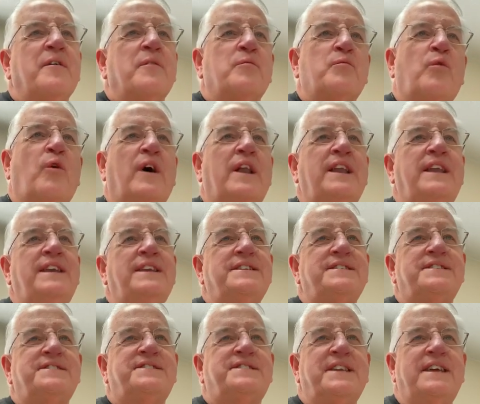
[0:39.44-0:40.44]
what
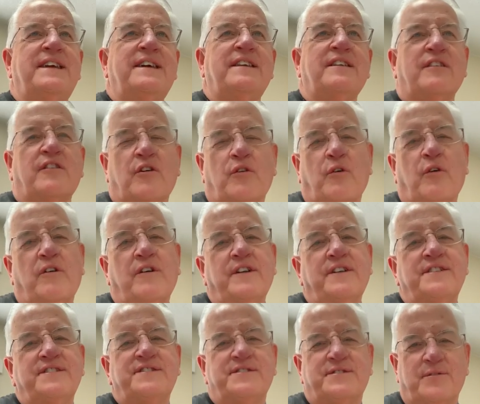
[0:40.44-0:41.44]
is in
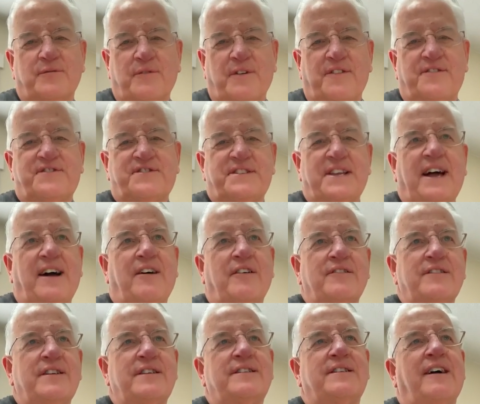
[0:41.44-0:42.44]
accordance with
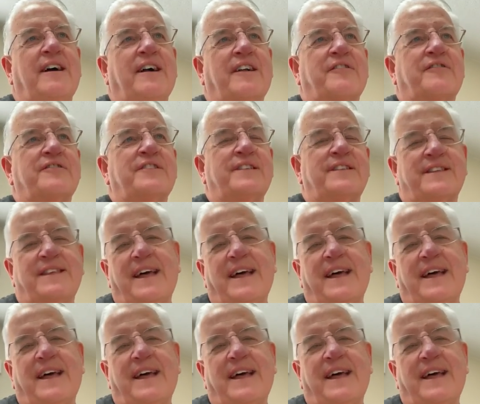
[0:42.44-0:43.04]
sound doctrine.